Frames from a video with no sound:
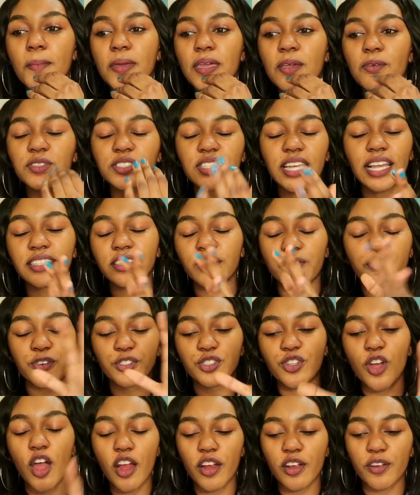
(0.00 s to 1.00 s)
He was like the
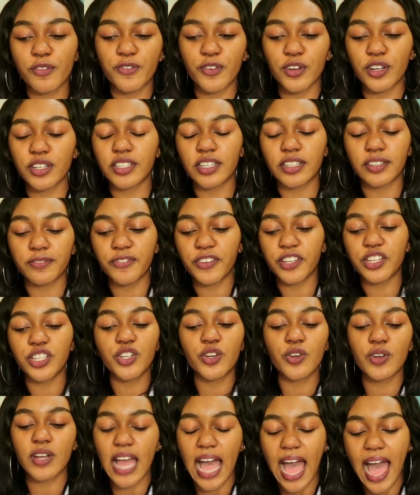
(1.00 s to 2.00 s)
photographer, the
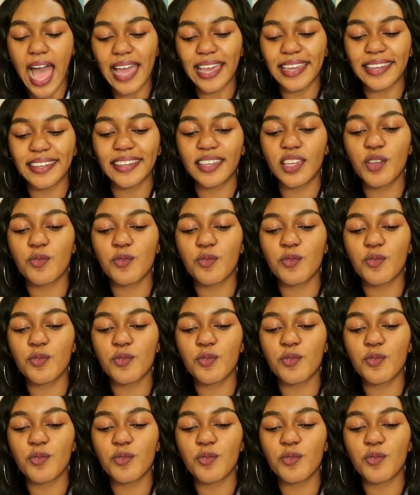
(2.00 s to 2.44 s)
video guy.